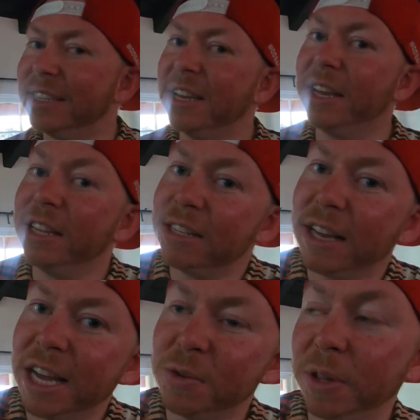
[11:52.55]
I say like this is
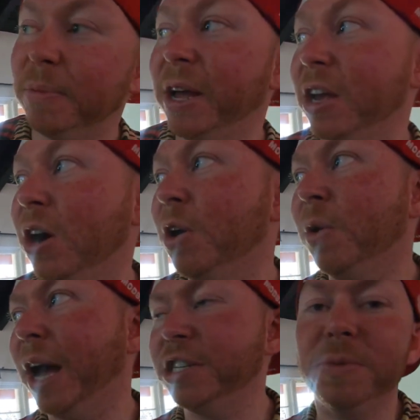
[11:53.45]
the last one, and I'm like,
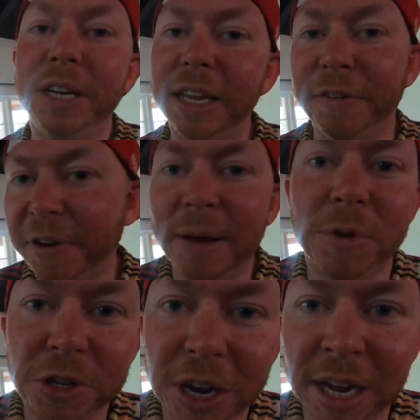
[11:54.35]
oh, actually, we need like 5
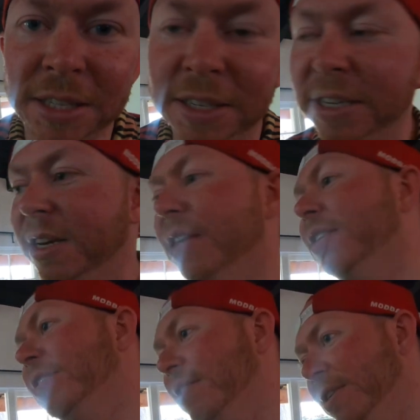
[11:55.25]
more shots. So you
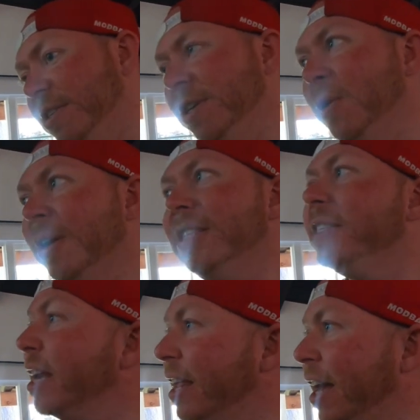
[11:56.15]
don't want to
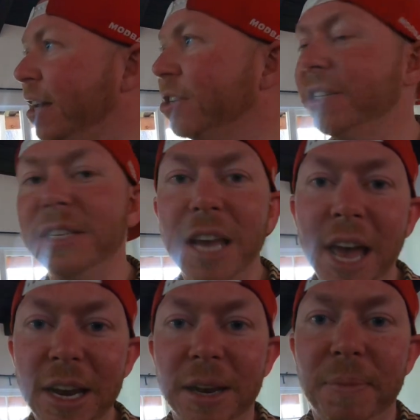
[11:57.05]
say that just
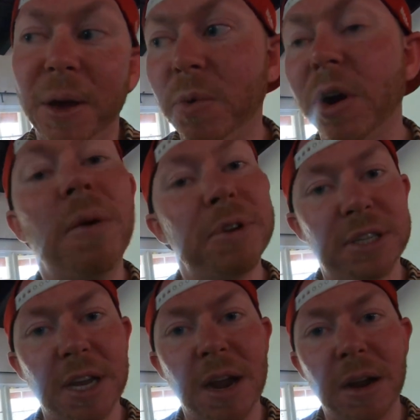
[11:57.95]
yet, but we're
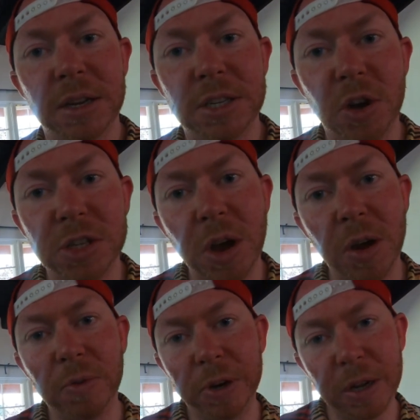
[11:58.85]
almost there. So it's
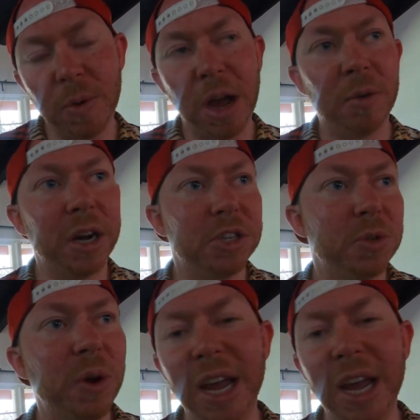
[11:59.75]
going really well. We're actually